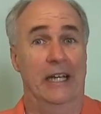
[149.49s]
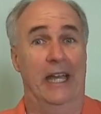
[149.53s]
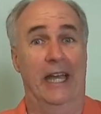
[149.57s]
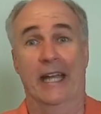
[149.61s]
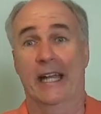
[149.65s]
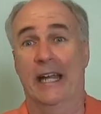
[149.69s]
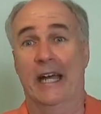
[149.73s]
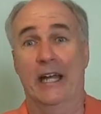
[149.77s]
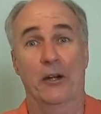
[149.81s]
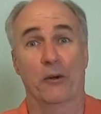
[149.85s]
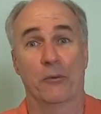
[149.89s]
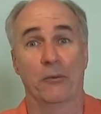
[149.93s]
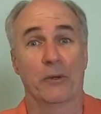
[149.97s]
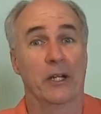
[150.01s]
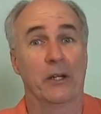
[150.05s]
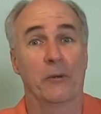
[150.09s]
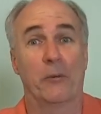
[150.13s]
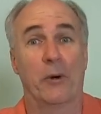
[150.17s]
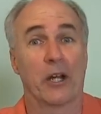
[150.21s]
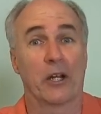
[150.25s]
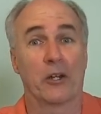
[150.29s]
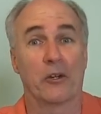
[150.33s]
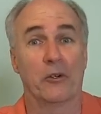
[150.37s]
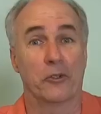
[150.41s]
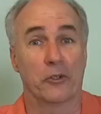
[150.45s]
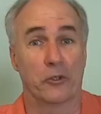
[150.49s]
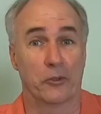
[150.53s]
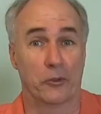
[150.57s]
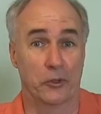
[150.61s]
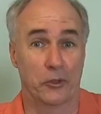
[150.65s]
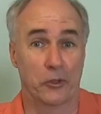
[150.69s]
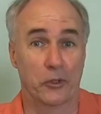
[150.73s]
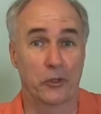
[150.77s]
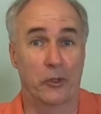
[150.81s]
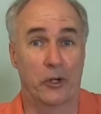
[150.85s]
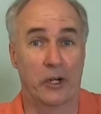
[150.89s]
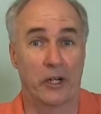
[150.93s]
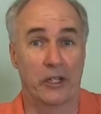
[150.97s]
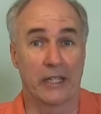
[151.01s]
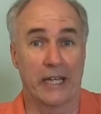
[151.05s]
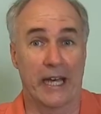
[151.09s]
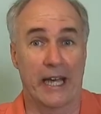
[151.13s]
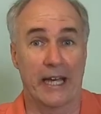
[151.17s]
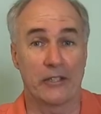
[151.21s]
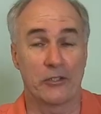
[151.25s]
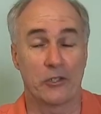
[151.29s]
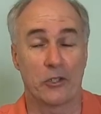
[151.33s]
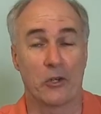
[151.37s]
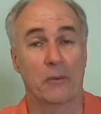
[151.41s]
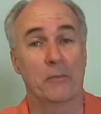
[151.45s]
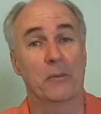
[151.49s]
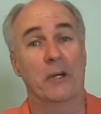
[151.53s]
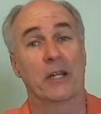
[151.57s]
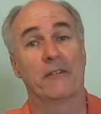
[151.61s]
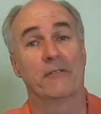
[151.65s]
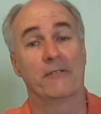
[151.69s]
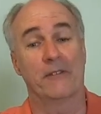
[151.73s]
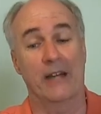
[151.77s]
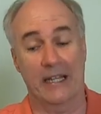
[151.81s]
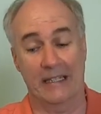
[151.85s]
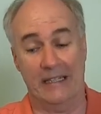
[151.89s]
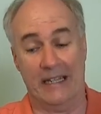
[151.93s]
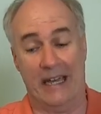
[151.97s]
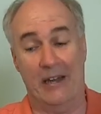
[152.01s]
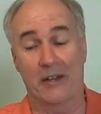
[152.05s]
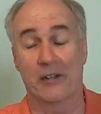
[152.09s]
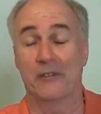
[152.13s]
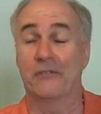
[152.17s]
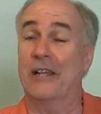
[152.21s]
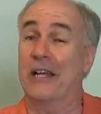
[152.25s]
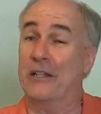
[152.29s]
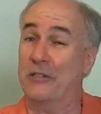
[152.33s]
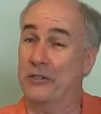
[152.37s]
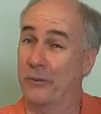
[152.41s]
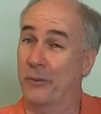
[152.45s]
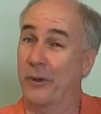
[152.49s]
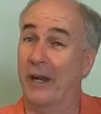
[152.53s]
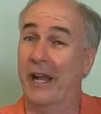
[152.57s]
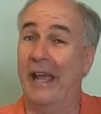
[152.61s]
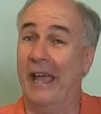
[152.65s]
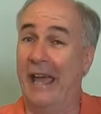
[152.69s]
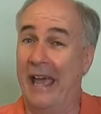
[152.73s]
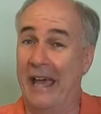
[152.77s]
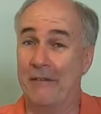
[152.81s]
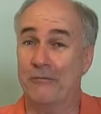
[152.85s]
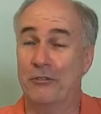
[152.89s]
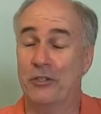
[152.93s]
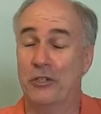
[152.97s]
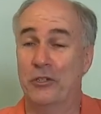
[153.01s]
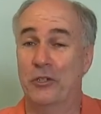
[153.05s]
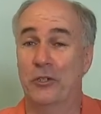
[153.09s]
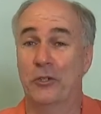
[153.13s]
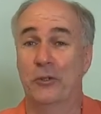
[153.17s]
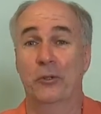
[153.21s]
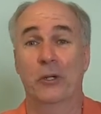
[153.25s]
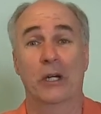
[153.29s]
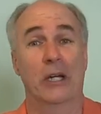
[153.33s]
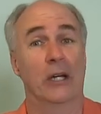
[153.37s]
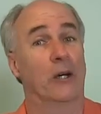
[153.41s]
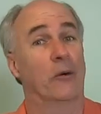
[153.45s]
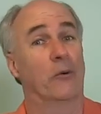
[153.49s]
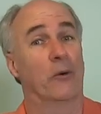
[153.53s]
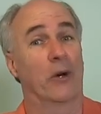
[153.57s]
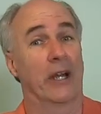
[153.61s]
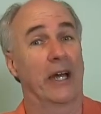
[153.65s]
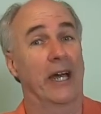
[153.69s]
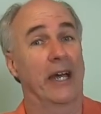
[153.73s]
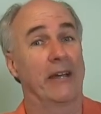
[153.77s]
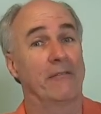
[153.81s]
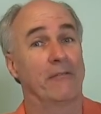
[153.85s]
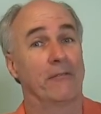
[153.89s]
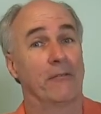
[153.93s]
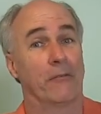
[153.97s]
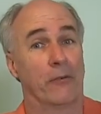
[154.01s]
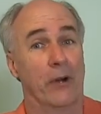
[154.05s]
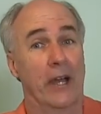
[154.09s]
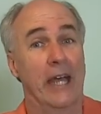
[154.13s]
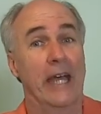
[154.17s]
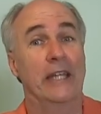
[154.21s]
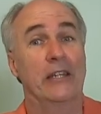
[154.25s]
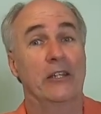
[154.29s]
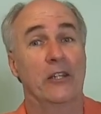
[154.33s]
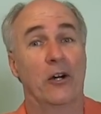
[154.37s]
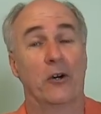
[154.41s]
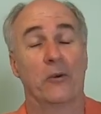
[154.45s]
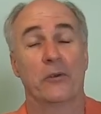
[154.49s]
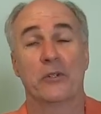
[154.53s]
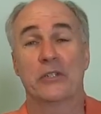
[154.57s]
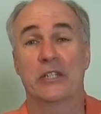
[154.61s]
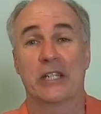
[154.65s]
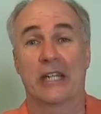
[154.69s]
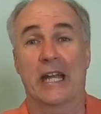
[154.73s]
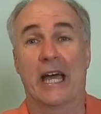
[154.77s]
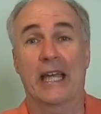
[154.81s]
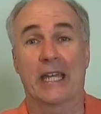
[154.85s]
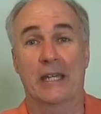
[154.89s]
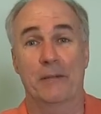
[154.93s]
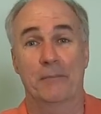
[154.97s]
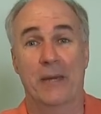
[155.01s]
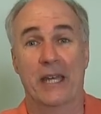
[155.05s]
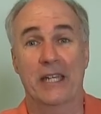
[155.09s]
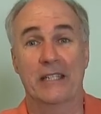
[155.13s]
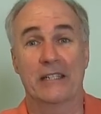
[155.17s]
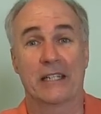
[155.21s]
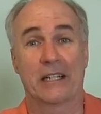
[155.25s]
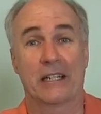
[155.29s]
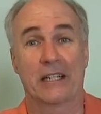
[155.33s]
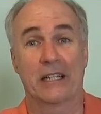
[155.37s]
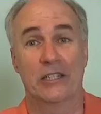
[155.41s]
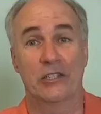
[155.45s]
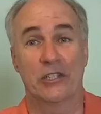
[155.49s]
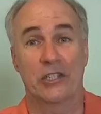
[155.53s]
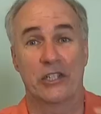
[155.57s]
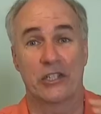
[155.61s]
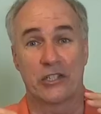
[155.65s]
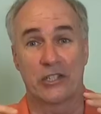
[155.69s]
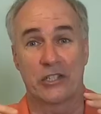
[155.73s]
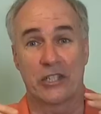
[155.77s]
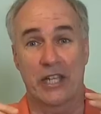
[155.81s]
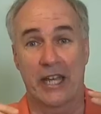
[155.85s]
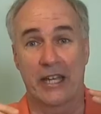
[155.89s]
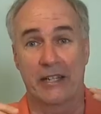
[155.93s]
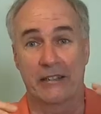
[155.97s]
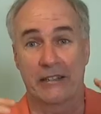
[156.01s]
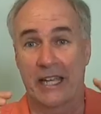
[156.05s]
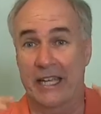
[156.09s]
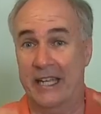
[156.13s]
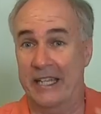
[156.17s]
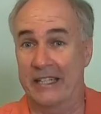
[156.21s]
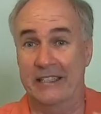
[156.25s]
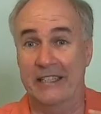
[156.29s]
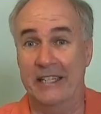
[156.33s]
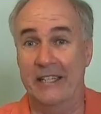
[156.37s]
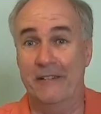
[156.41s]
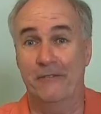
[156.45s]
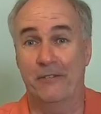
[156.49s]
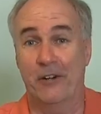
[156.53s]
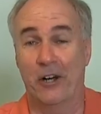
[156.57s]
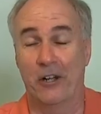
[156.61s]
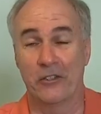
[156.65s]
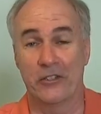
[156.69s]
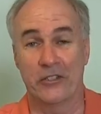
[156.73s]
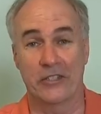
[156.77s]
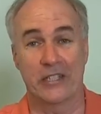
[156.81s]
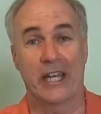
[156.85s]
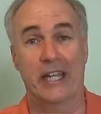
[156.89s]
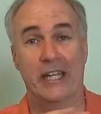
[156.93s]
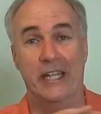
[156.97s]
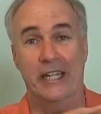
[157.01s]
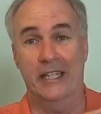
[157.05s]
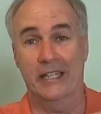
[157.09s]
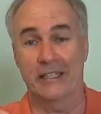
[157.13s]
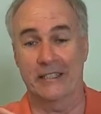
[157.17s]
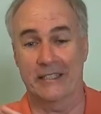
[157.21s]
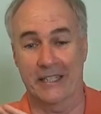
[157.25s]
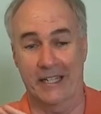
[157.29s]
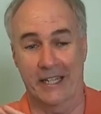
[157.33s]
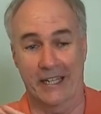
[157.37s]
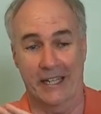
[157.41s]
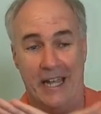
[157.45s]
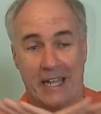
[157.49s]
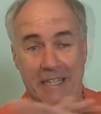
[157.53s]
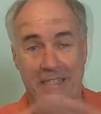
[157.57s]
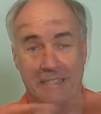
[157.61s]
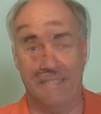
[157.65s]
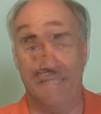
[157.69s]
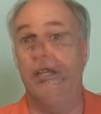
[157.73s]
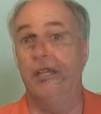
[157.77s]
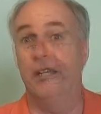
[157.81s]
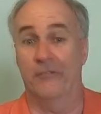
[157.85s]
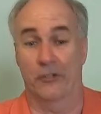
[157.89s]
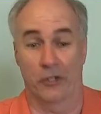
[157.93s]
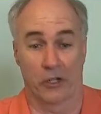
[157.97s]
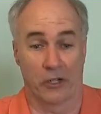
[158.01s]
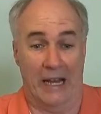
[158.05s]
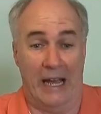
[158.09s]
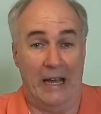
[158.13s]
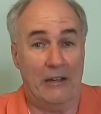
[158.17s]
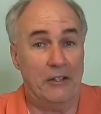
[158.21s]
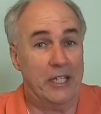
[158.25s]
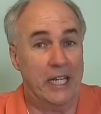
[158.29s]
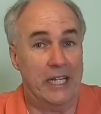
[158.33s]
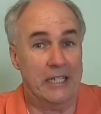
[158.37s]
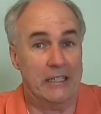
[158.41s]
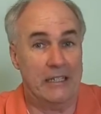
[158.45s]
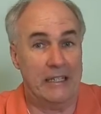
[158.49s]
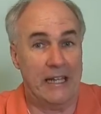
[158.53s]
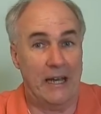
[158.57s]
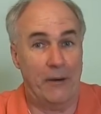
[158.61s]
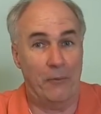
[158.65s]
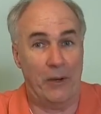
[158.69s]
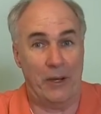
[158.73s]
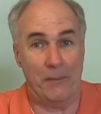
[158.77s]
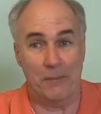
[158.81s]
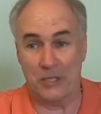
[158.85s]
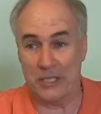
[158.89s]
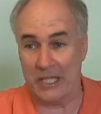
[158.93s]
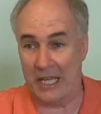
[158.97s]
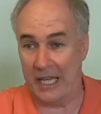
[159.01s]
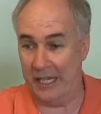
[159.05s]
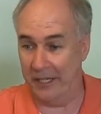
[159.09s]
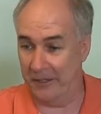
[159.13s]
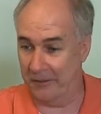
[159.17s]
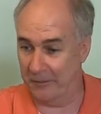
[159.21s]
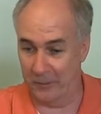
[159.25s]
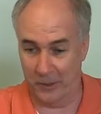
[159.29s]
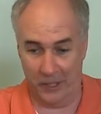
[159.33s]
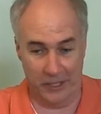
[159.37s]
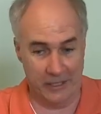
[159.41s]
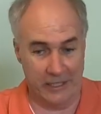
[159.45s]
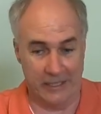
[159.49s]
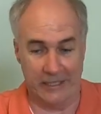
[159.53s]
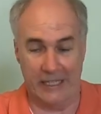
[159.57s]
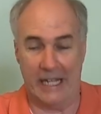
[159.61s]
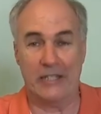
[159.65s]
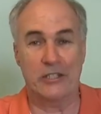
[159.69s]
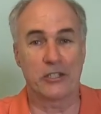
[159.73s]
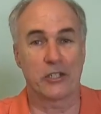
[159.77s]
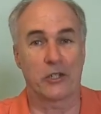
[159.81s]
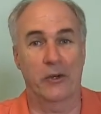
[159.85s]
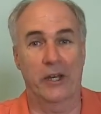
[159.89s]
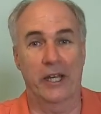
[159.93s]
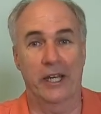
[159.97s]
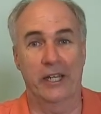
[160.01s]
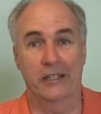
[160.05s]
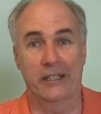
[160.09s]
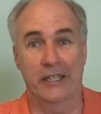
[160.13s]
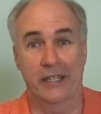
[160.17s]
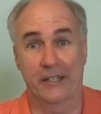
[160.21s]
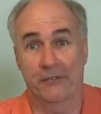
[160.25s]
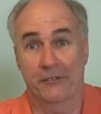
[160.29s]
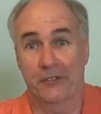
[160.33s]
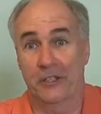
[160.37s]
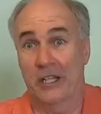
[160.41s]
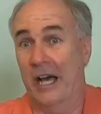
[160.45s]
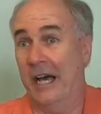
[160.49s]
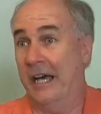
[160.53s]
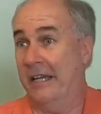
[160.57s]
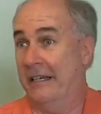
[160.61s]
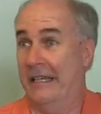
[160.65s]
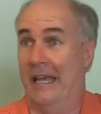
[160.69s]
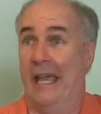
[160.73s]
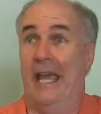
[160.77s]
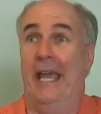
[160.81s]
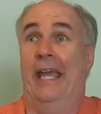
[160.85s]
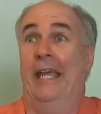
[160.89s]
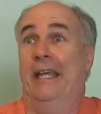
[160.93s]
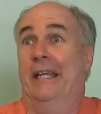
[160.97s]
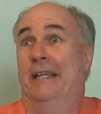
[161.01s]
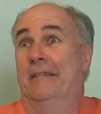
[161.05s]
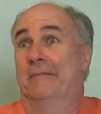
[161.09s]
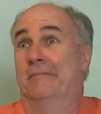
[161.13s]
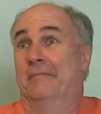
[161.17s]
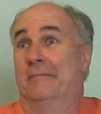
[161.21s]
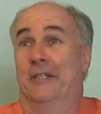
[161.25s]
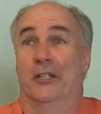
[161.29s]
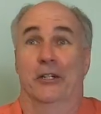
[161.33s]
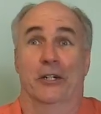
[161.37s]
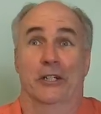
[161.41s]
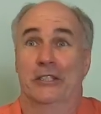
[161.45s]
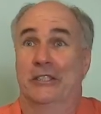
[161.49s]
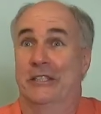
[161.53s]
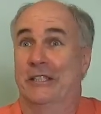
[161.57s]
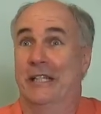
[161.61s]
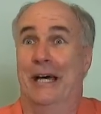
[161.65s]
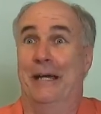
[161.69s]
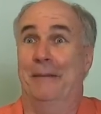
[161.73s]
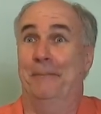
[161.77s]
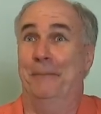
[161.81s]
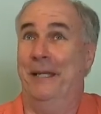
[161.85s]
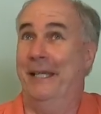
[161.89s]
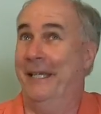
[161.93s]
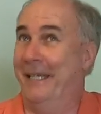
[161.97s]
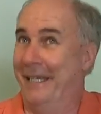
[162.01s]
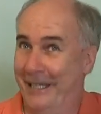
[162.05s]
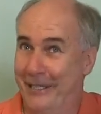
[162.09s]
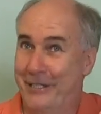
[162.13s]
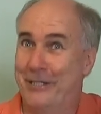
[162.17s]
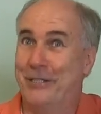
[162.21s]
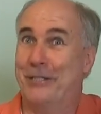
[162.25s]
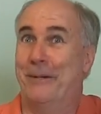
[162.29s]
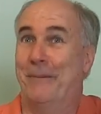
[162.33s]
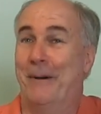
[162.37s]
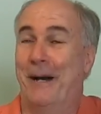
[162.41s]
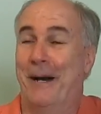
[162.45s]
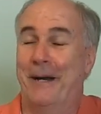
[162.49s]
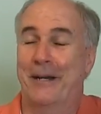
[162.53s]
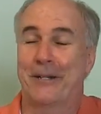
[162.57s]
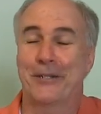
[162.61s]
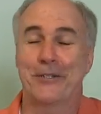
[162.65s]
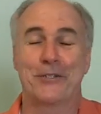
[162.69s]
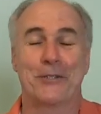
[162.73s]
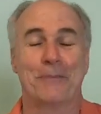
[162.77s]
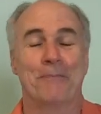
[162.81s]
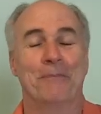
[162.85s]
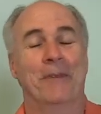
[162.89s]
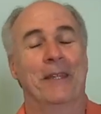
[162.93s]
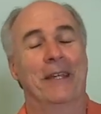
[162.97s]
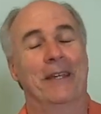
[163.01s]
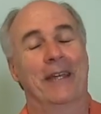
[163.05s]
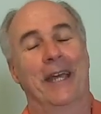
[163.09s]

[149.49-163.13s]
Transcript: And I don't really want to go through and do all that. So I'm going to find out if that's what I have to do. What I've read though is that I can basically just set, take a default setting and say that's it. If you're allowed to get to that website, well then that's great. If not, hey, you know, it's not me, it's the box.